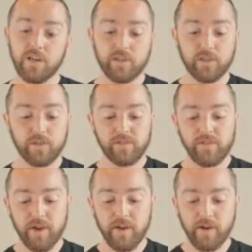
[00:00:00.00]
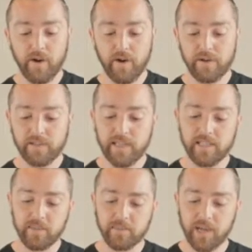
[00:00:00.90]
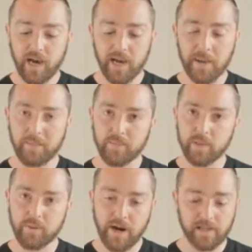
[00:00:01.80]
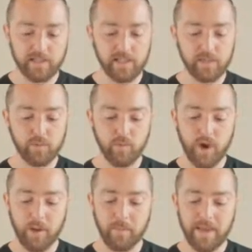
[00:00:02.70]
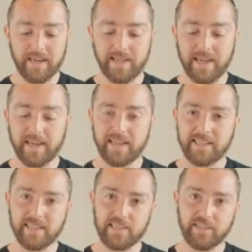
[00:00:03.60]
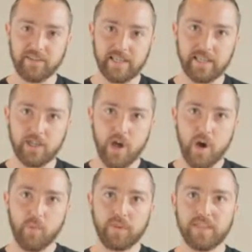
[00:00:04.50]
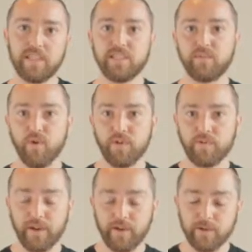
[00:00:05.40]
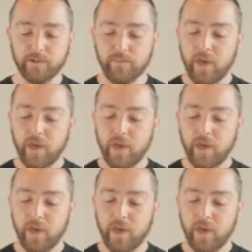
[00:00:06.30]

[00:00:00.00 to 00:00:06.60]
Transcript: So it's very hard, and it'll take some time to practice this while maintaining stillness with these four fingers.